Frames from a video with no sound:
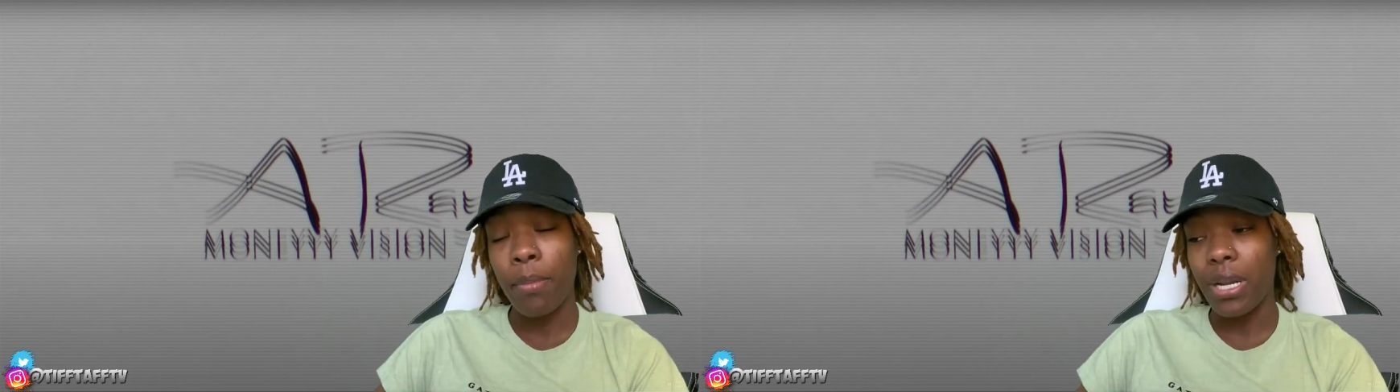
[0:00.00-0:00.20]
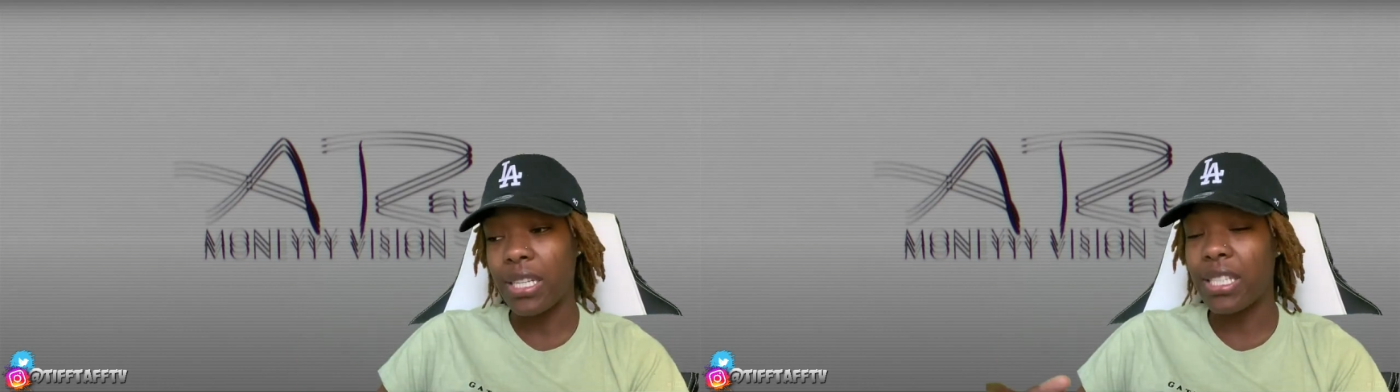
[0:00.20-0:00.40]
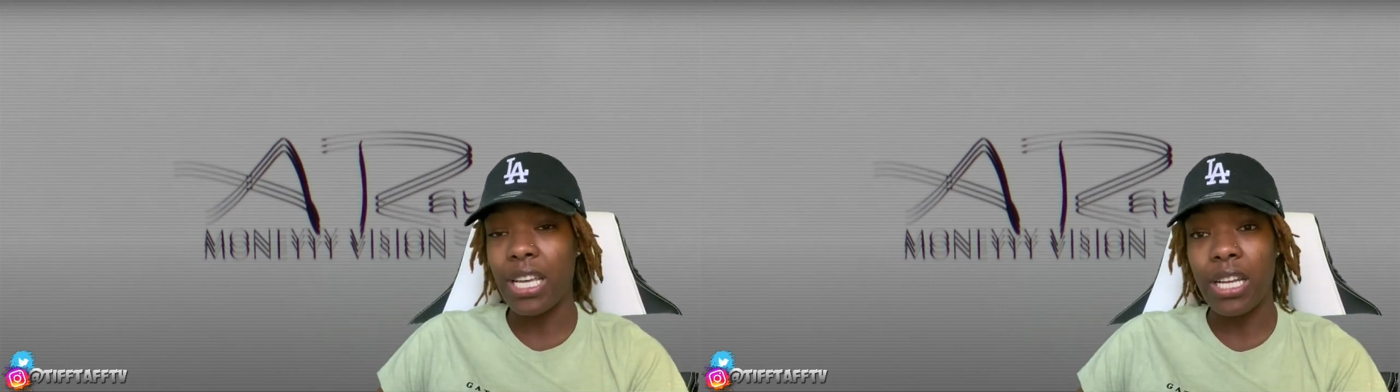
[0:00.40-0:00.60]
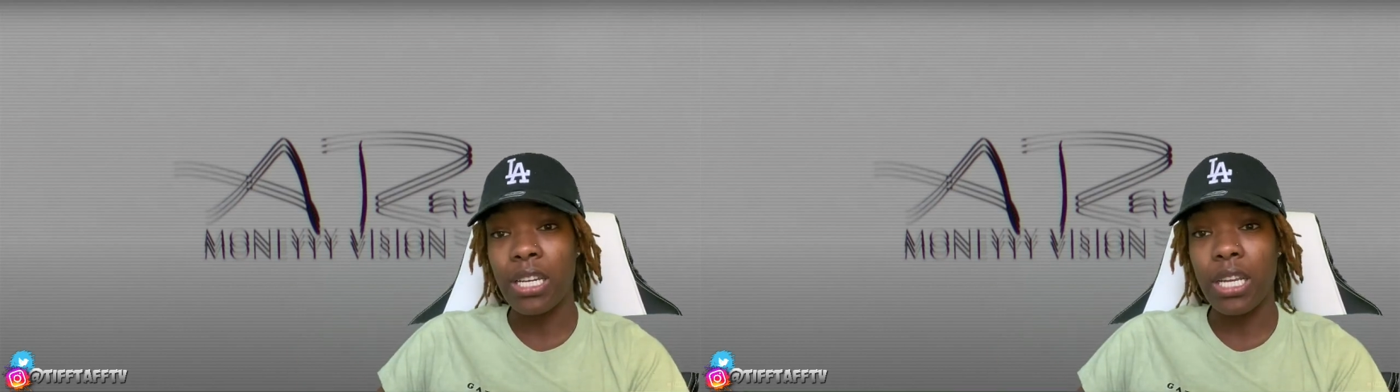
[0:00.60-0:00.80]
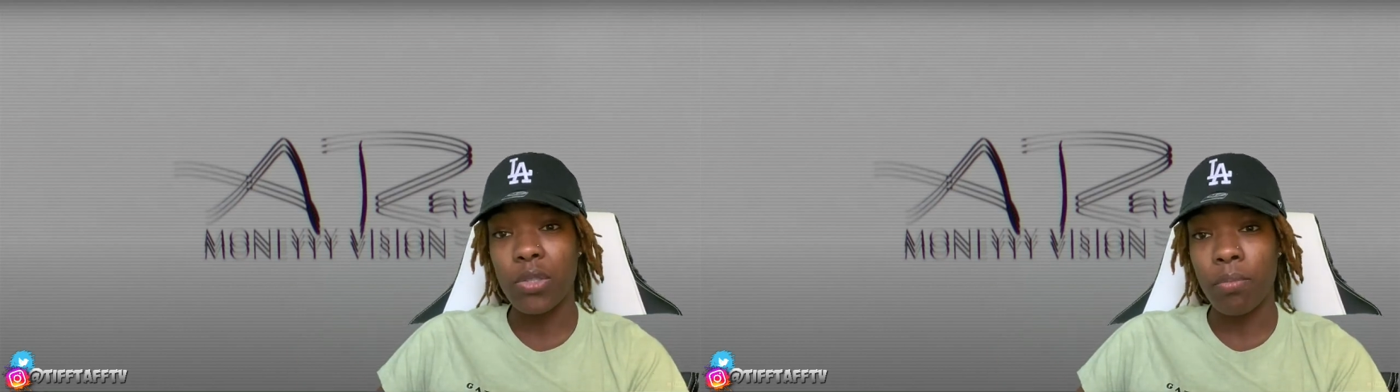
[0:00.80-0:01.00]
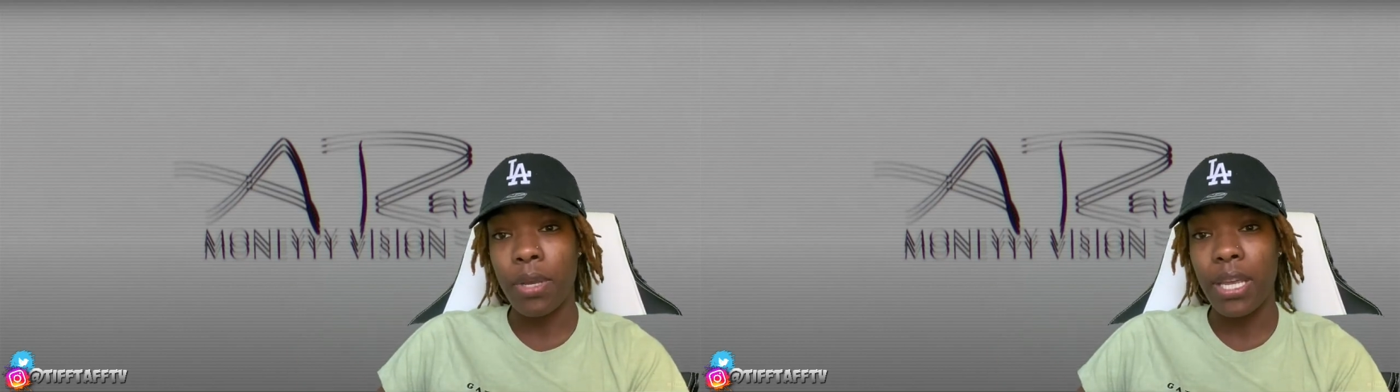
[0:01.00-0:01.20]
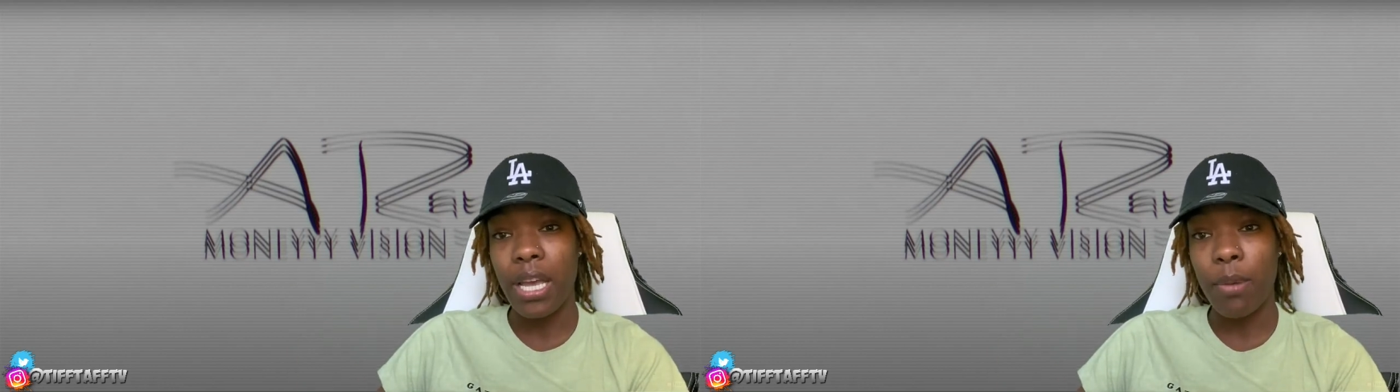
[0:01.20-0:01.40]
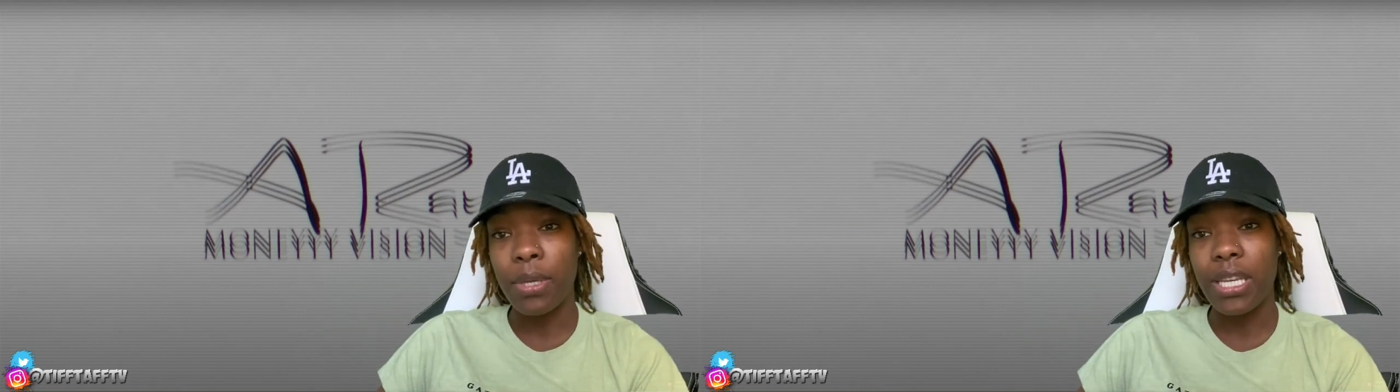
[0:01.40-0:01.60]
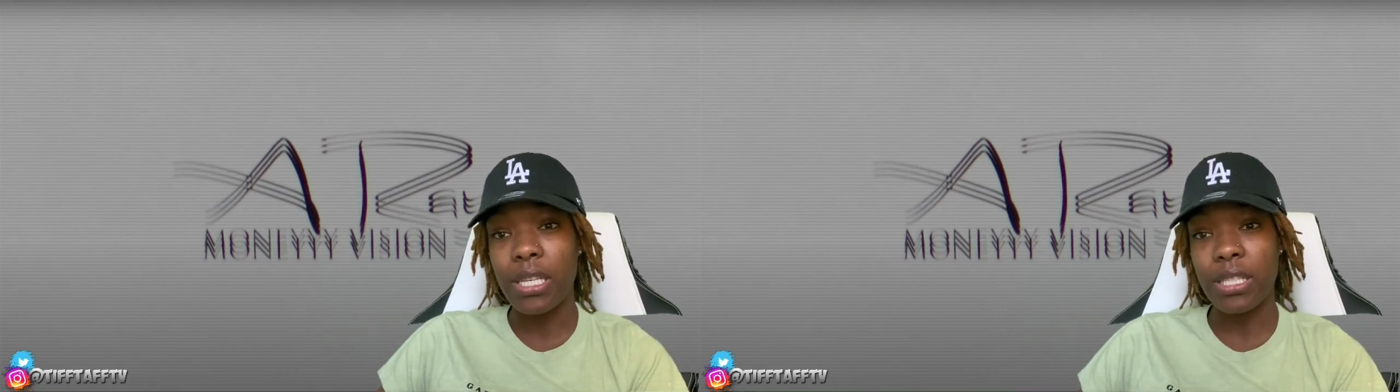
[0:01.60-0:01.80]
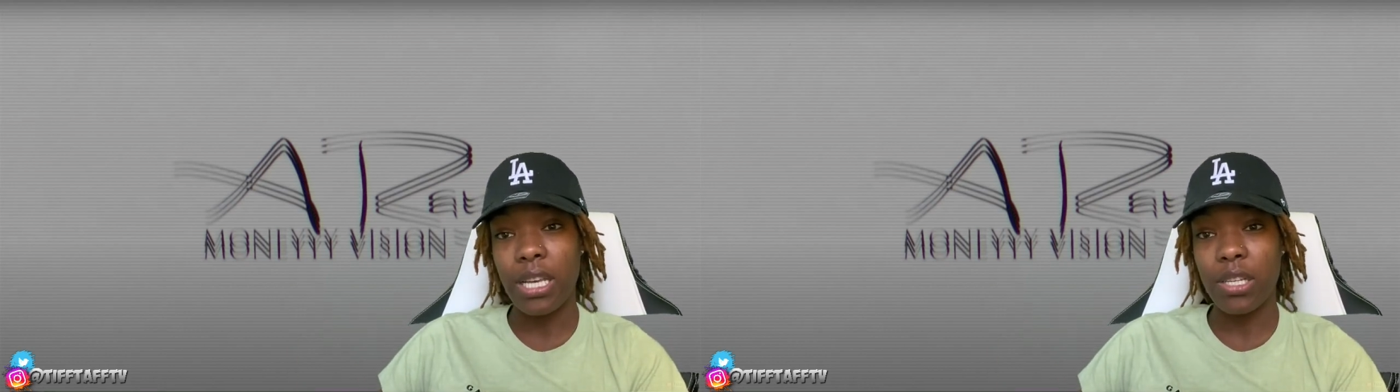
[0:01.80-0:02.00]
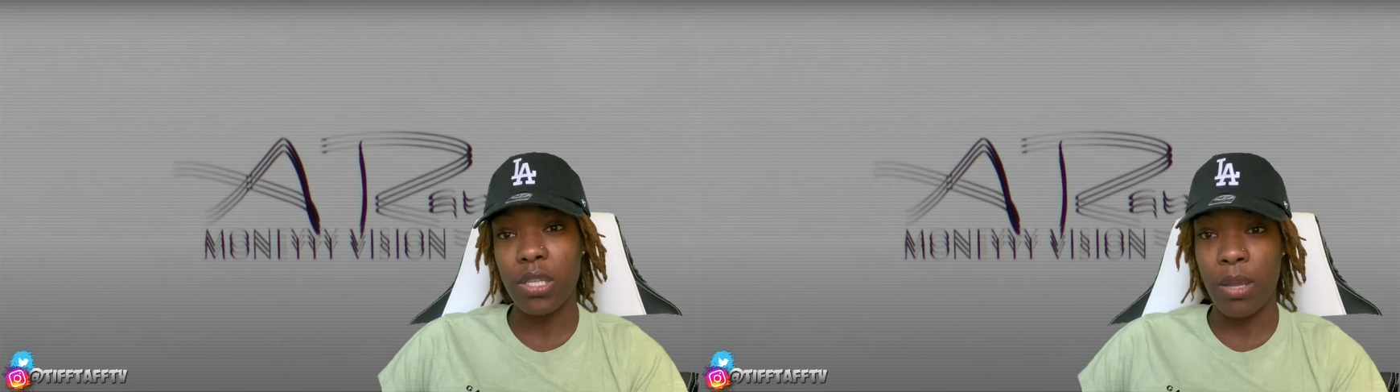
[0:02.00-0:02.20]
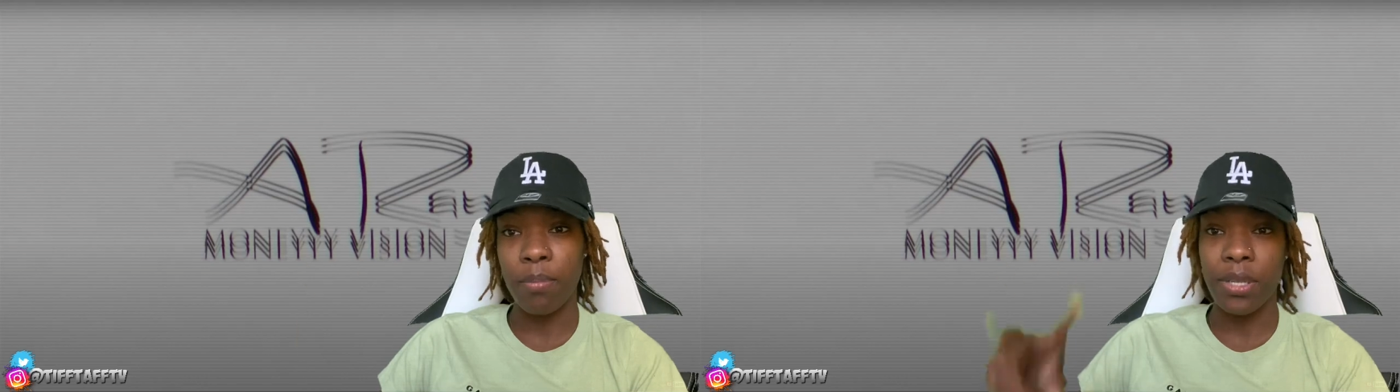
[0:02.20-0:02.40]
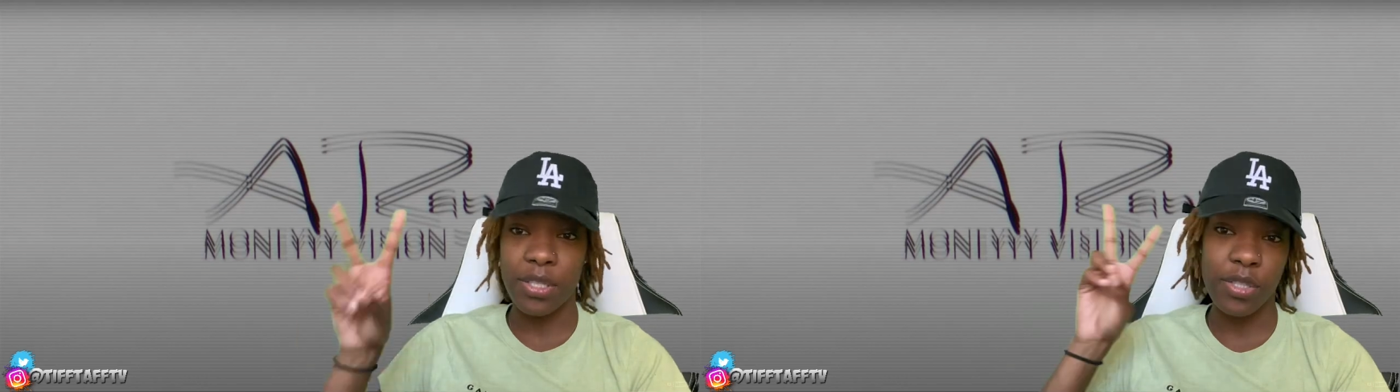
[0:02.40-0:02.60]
But I'll see y'all next one, man. Y'all be easy. Y'all stay blessed.